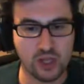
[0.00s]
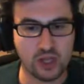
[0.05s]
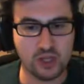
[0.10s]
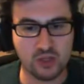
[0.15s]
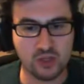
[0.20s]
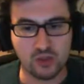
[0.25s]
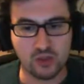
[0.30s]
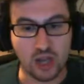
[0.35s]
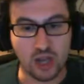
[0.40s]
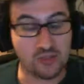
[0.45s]

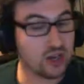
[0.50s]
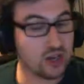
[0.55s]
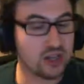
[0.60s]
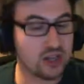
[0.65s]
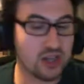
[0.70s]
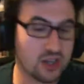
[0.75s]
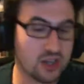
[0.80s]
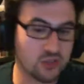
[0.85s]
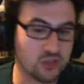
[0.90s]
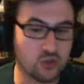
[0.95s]
I like
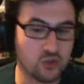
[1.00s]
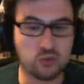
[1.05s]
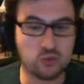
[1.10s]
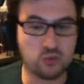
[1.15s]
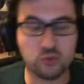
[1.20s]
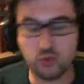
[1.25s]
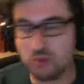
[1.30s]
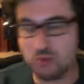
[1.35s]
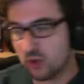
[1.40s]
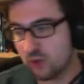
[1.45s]
to do some
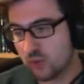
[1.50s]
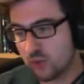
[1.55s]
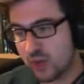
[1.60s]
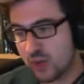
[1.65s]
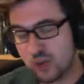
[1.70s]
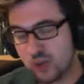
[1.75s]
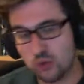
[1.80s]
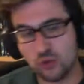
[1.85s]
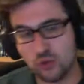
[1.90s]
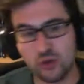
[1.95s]
streaming on Twitch,
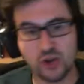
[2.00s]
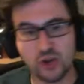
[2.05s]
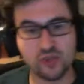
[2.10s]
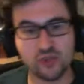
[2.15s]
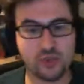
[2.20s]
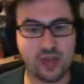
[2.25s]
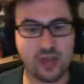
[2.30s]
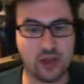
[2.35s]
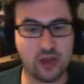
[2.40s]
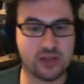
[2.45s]
although I do
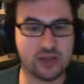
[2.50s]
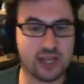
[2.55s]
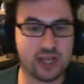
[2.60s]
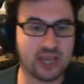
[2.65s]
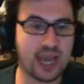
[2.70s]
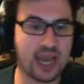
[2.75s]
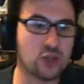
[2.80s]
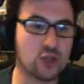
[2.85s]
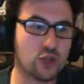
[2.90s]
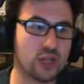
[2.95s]
that only
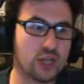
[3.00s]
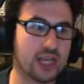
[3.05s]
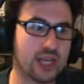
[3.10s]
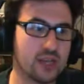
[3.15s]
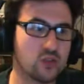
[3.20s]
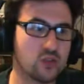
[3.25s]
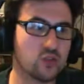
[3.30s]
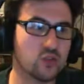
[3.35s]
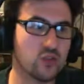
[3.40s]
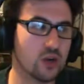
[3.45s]
occasionally.
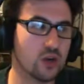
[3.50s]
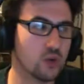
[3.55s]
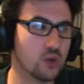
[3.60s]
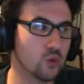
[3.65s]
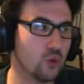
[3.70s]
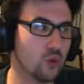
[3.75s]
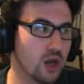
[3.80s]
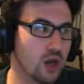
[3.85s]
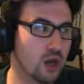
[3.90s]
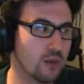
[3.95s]
So
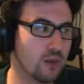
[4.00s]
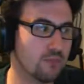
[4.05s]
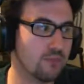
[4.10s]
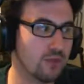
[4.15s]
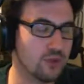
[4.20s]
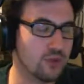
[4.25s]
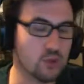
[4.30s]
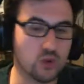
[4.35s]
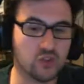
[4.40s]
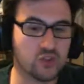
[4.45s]
if you
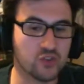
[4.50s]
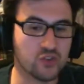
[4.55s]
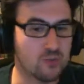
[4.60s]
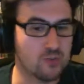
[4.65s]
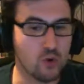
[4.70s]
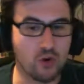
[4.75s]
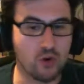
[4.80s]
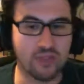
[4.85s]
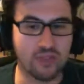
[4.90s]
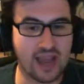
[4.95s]
want to see more of
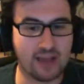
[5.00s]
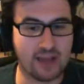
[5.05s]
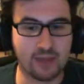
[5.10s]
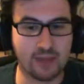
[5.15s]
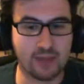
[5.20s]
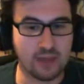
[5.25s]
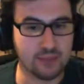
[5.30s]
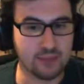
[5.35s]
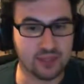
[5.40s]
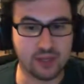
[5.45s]
that, let me
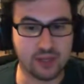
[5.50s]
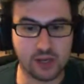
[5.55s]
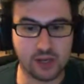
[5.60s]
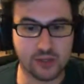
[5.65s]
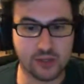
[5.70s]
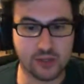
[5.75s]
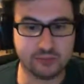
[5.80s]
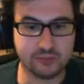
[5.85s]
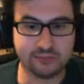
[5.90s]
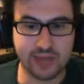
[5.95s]
know.
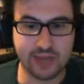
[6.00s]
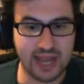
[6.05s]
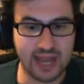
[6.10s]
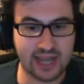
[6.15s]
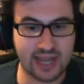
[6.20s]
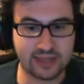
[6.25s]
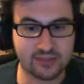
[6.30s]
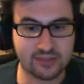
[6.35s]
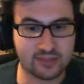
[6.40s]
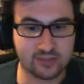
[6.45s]

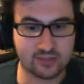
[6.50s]
And